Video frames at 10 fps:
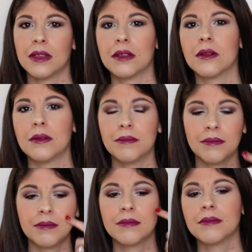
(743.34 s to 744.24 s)
little
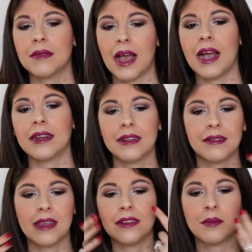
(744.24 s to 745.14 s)

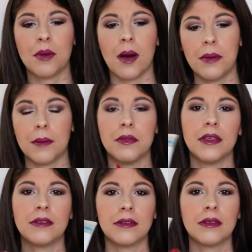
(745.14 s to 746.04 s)
acnes like to pop up.
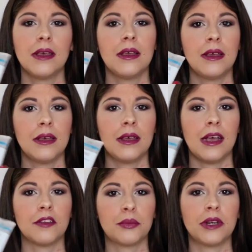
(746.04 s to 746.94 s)
This
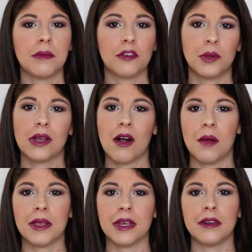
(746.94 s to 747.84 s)
has pretty much been
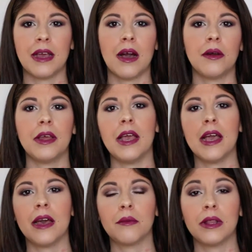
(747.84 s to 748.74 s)
calming it down,
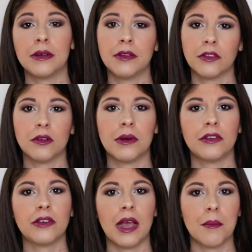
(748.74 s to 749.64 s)
and we loved it so
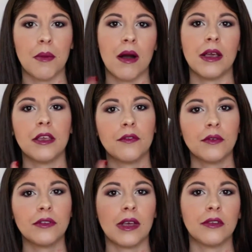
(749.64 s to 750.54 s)
much I bought a
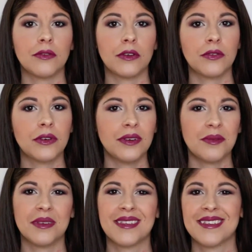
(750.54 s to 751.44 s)
full size for us for
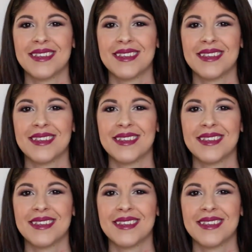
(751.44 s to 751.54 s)
Christmas.